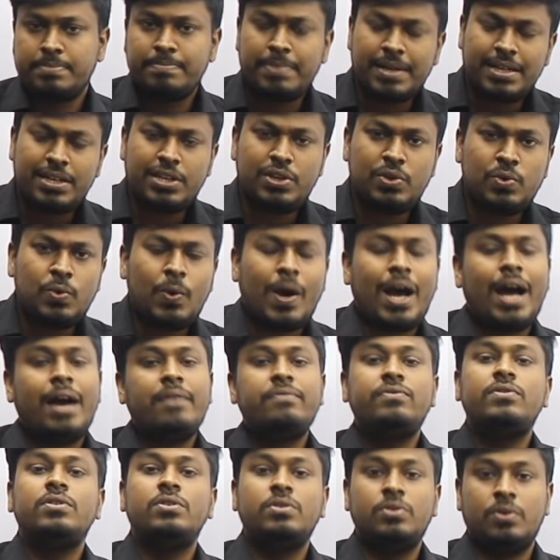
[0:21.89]
but you
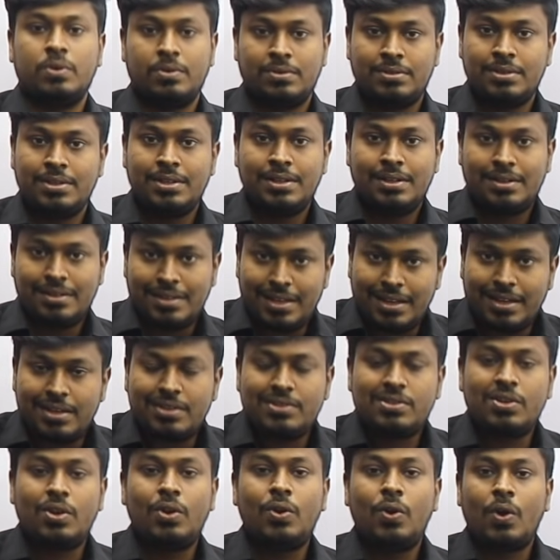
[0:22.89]
have to know there is a